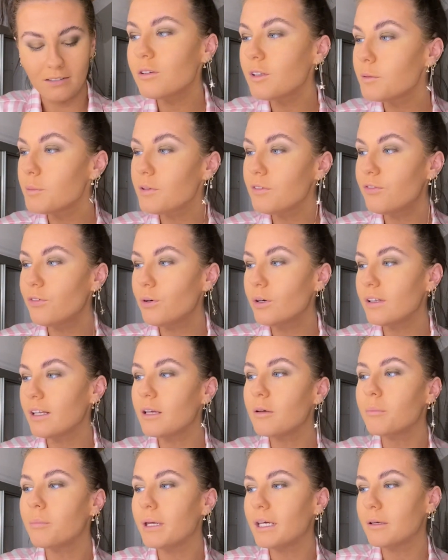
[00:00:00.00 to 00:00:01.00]
It's before
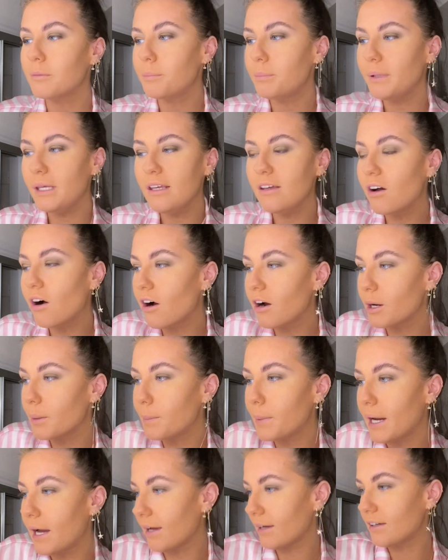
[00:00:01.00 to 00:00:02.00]
like big PR
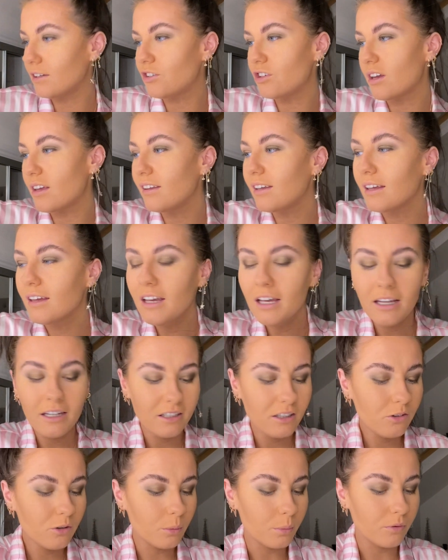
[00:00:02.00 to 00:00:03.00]
packages,
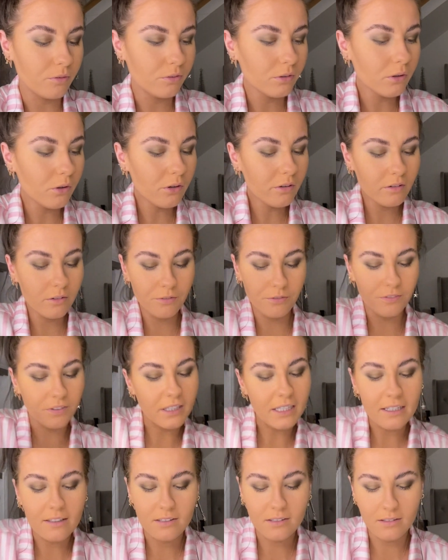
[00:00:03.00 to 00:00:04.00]
you know, before all the
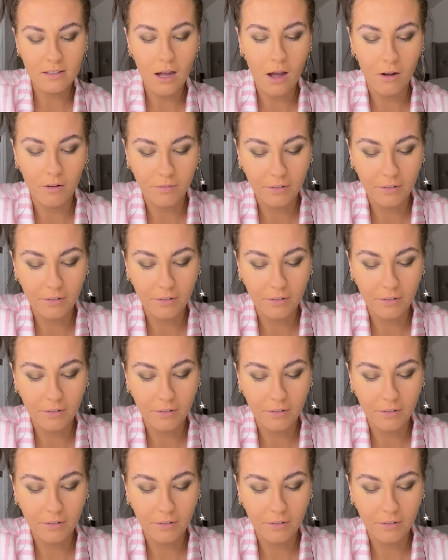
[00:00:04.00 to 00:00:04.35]
free stuff.